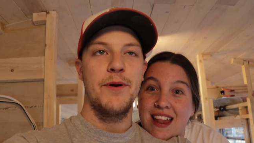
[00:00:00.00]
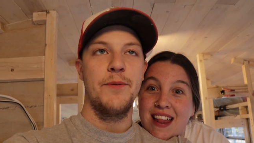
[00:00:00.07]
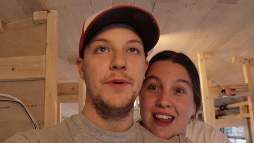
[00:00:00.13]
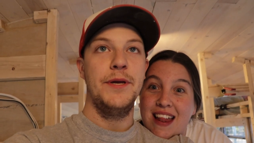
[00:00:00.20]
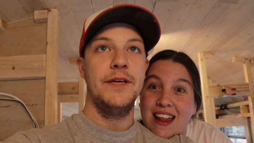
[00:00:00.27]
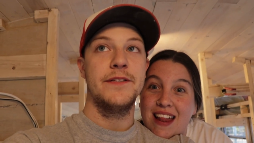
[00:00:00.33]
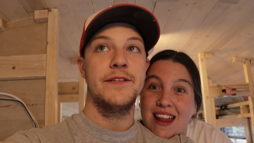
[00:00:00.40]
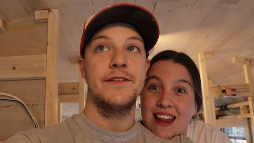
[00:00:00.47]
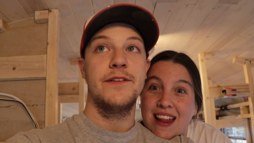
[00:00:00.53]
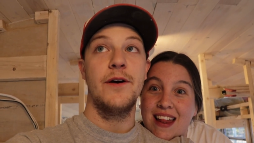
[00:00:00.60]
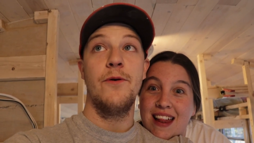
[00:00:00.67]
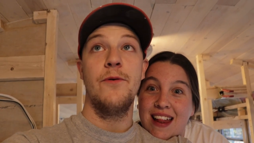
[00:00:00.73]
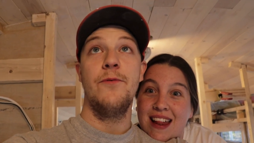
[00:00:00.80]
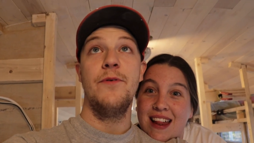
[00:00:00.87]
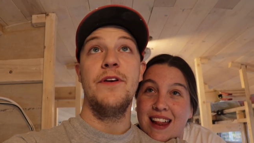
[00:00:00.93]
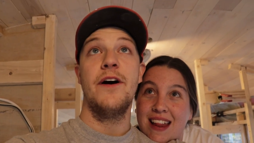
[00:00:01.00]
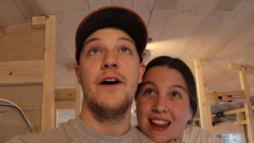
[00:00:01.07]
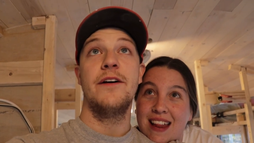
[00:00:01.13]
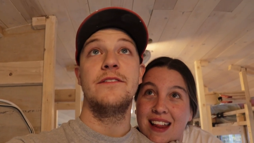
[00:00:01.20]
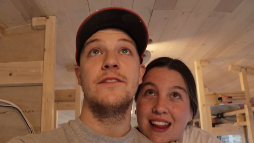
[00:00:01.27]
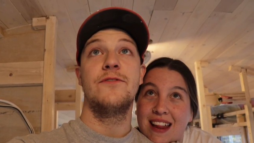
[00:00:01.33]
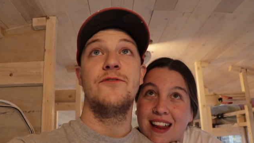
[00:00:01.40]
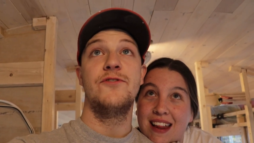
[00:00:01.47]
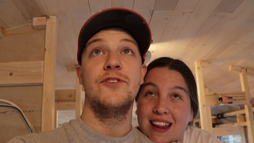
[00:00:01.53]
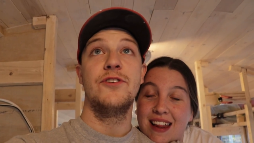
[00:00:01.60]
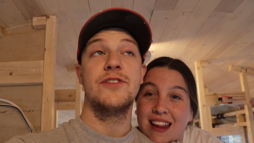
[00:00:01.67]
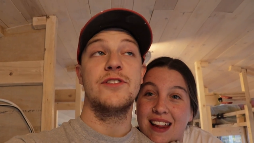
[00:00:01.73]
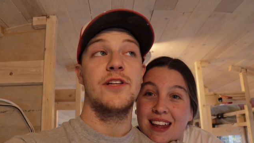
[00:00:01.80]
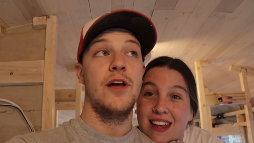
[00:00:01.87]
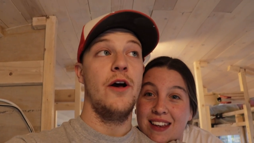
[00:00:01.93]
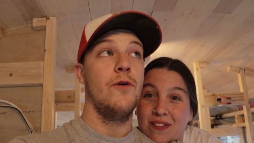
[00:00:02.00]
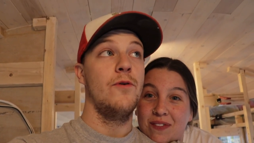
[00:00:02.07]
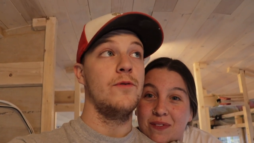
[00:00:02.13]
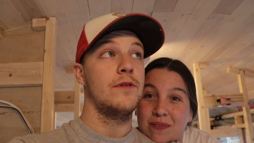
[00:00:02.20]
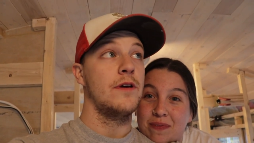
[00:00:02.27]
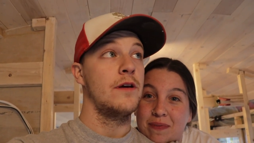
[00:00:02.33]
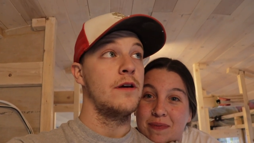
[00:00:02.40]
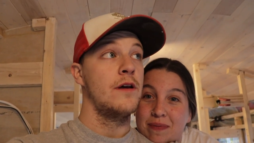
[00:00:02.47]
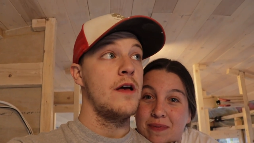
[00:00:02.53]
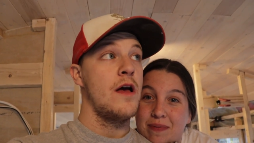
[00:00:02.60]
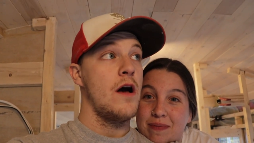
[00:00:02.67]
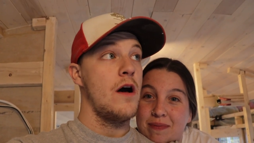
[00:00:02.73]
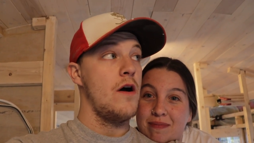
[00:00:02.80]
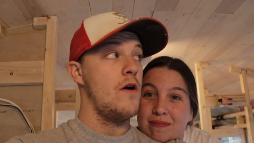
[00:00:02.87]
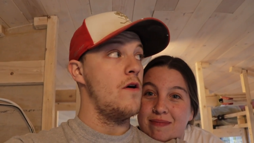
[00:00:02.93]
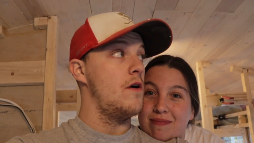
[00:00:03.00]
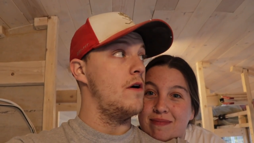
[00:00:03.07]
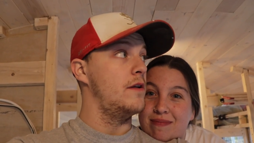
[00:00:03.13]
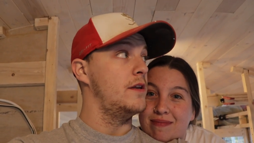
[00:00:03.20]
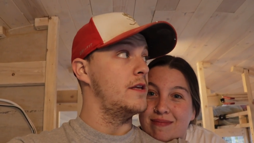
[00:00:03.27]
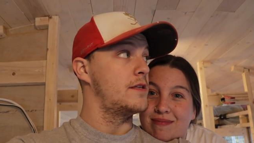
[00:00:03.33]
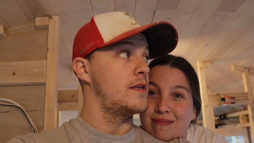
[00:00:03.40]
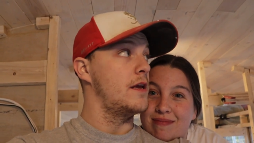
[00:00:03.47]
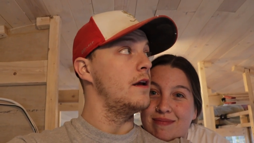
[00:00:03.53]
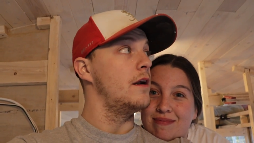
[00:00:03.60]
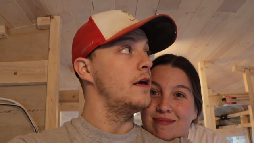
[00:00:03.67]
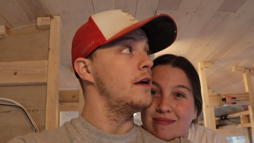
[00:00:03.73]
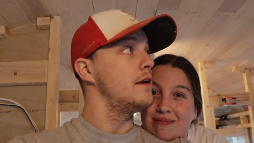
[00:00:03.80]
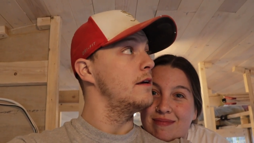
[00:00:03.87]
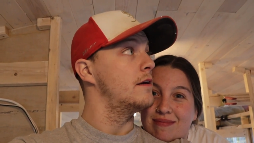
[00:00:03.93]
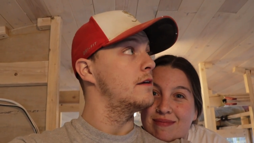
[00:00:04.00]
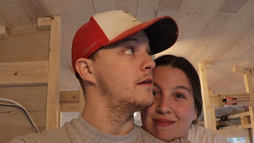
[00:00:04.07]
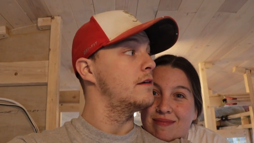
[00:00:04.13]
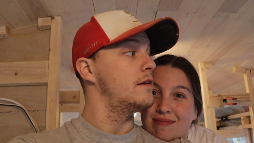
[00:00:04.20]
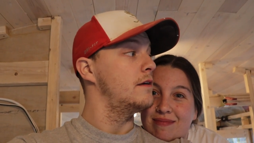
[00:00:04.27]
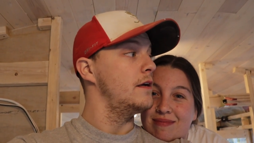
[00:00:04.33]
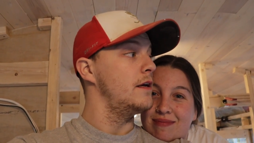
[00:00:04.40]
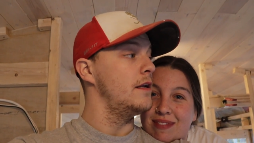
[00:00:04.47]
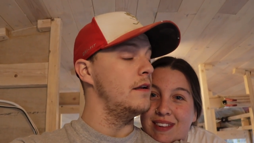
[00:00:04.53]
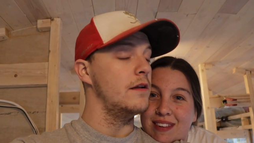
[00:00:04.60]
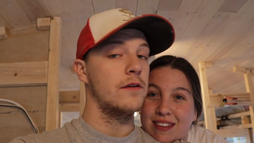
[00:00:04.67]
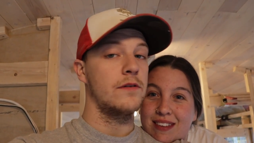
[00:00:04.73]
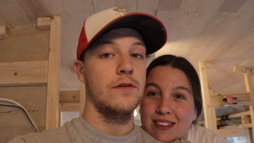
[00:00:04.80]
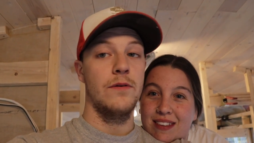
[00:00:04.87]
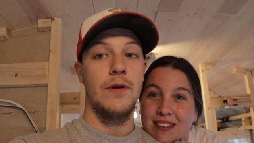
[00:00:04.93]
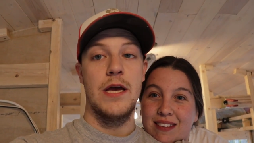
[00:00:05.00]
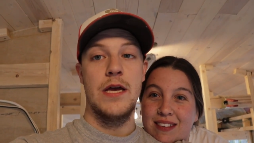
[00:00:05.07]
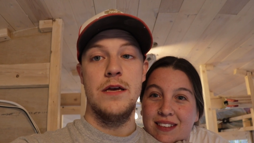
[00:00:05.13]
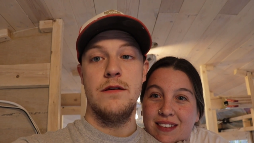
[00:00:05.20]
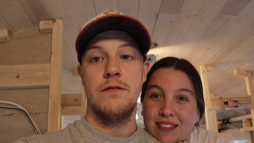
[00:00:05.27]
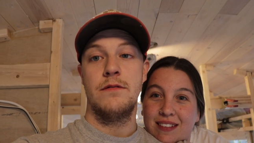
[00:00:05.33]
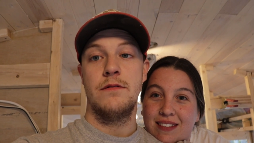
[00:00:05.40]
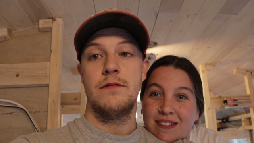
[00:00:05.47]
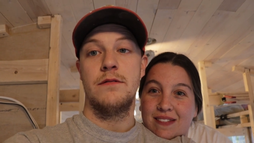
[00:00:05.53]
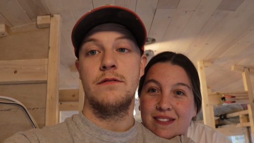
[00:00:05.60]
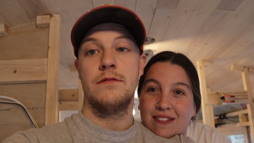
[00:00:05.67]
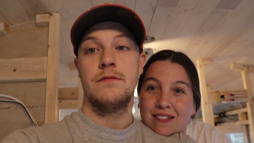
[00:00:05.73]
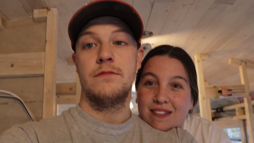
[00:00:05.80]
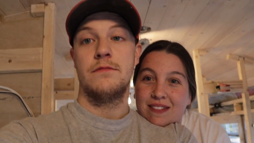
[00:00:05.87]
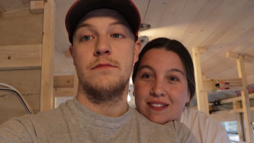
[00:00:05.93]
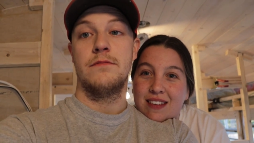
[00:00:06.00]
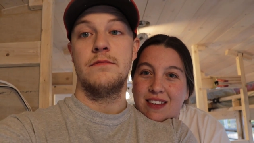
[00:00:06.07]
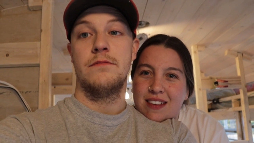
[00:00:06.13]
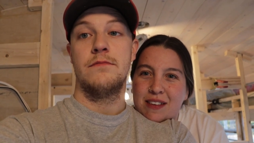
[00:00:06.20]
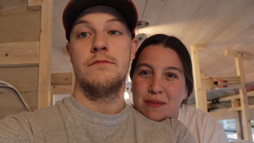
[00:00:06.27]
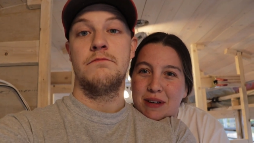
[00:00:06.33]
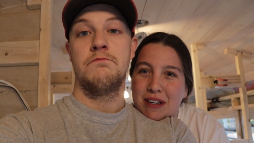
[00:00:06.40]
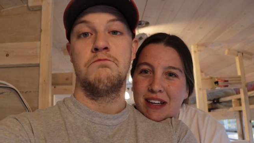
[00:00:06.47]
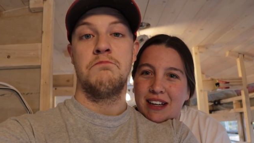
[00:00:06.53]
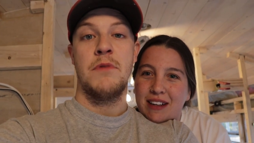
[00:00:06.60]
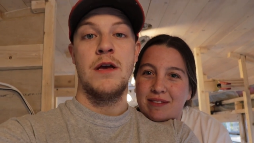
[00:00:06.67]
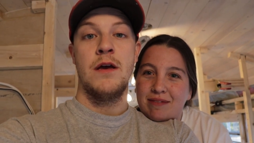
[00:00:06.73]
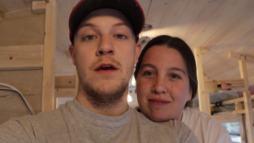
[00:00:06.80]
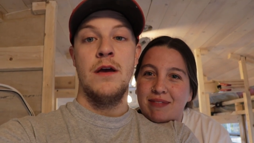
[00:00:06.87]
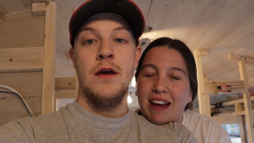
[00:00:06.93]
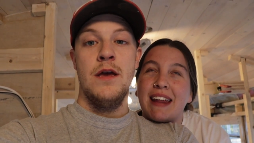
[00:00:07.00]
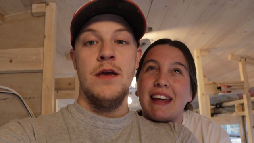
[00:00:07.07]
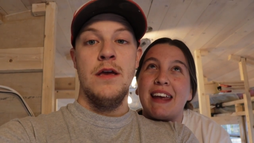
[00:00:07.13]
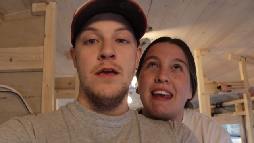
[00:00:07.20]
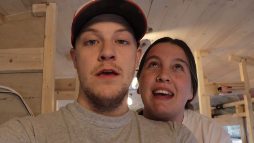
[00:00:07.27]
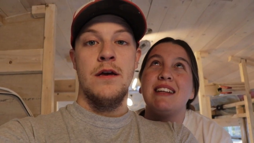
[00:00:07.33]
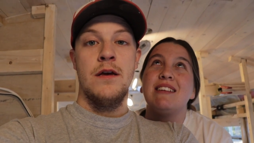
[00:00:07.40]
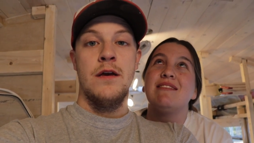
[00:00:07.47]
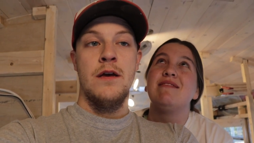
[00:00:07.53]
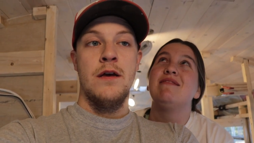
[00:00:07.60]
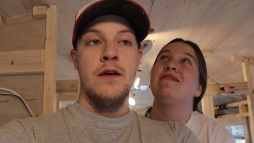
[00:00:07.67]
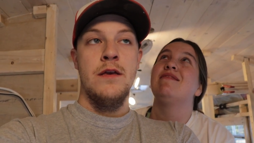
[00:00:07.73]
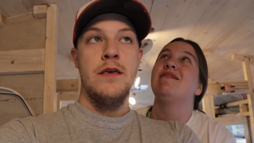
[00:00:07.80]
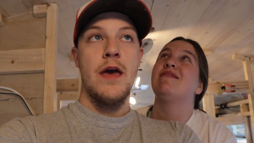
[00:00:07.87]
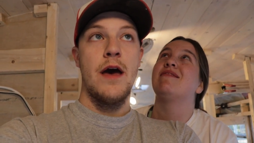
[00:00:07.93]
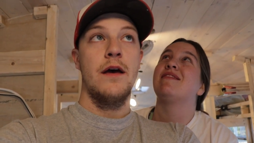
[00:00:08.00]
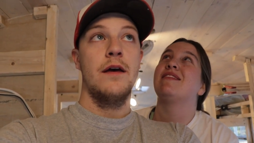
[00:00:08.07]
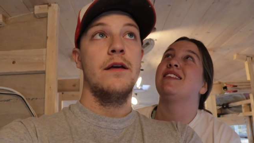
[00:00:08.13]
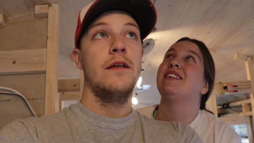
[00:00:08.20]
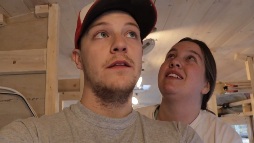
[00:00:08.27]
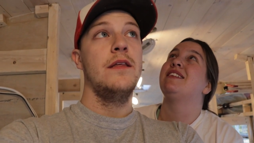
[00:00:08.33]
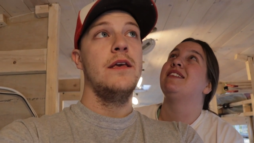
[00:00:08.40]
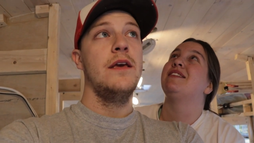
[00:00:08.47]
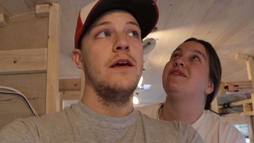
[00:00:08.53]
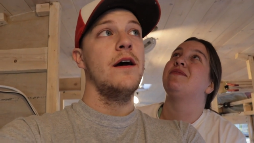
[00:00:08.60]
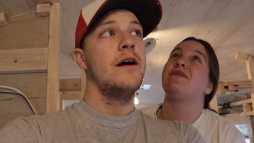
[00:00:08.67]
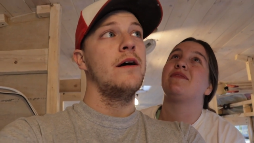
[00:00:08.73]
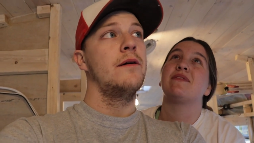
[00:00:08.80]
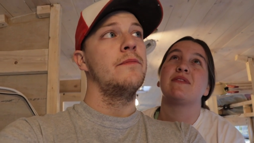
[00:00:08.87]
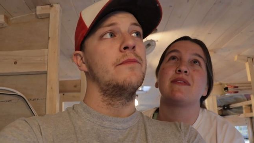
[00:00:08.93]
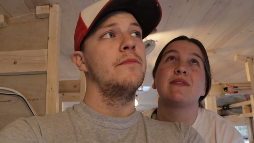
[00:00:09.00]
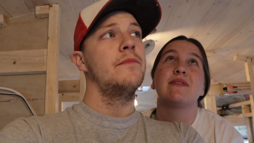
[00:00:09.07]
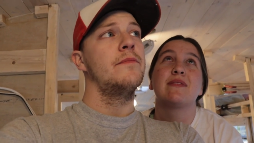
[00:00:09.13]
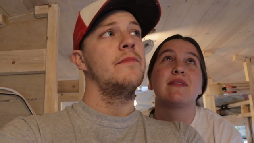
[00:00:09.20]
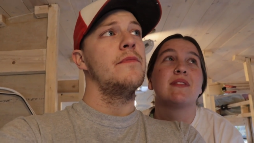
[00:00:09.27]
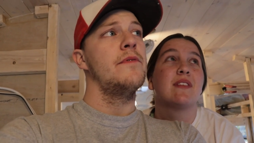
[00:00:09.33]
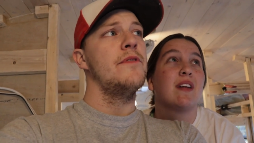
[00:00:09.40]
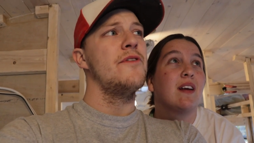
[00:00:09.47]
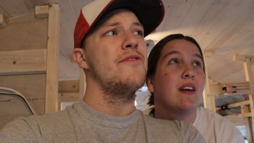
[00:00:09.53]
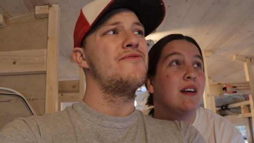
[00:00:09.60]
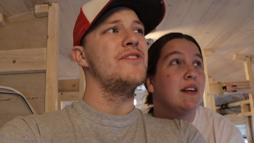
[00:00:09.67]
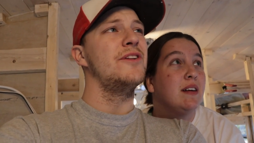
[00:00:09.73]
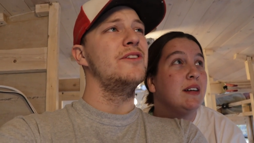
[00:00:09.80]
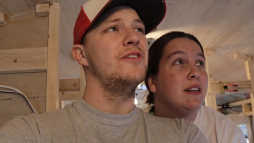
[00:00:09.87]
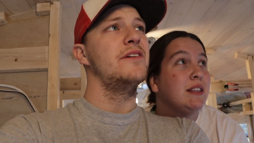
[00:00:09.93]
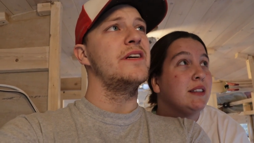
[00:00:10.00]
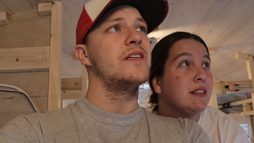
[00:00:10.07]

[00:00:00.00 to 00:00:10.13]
Speaker 1: Booger Beans, so we got the first coat on the ceiling, and it looks okay.
Speaker 2: It looks pretty good. I like it.
Speaker 1: Yeah, the um, the filler